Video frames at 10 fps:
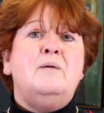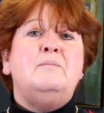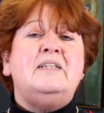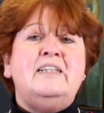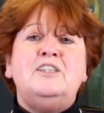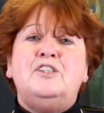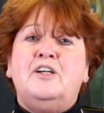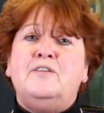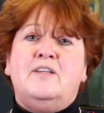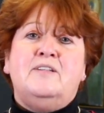Please
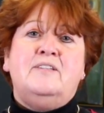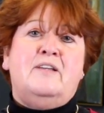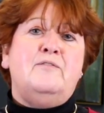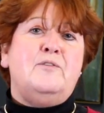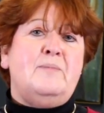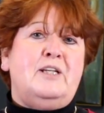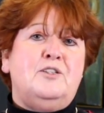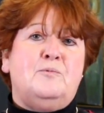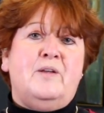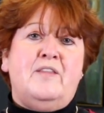share this
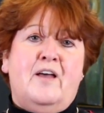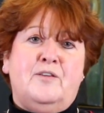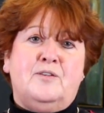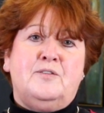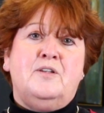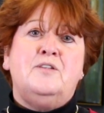information with others